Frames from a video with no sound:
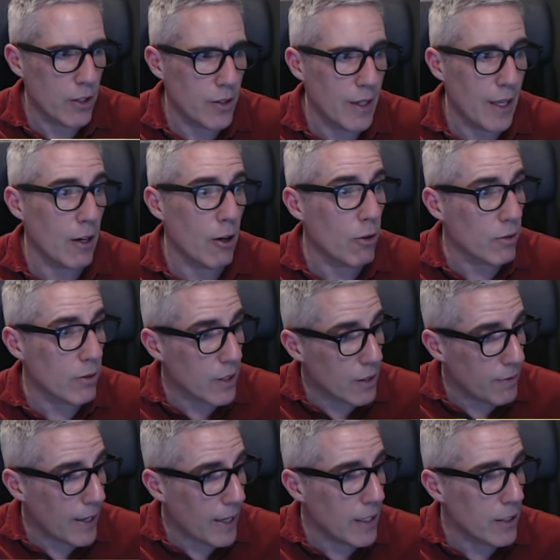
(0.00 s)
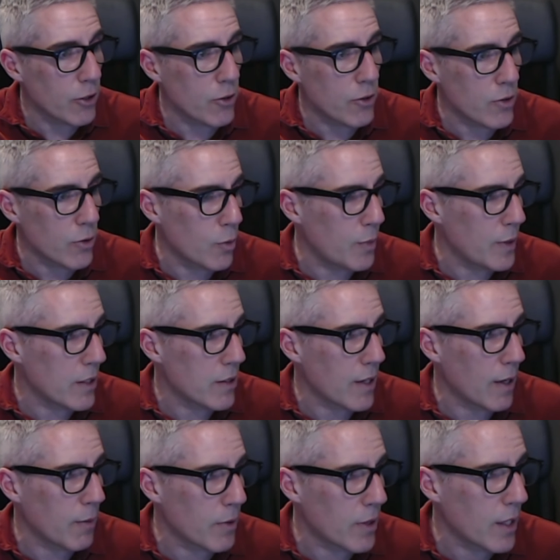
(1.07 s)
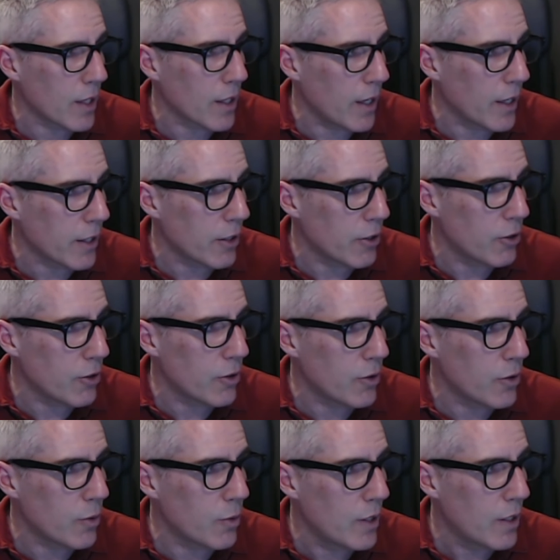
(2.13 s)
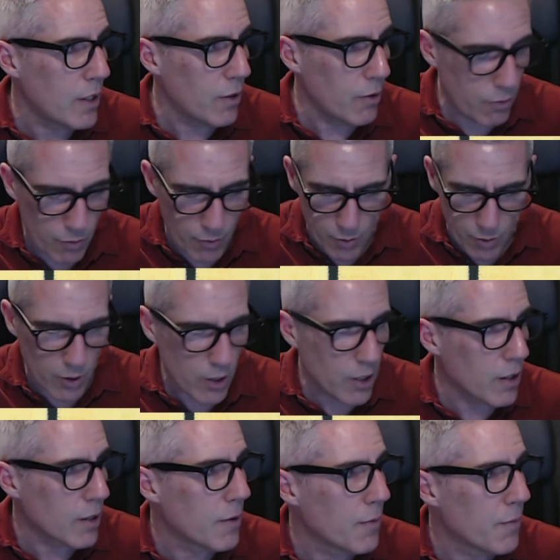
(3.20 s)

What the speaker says: to get only the values, it would be the same thing. I can do for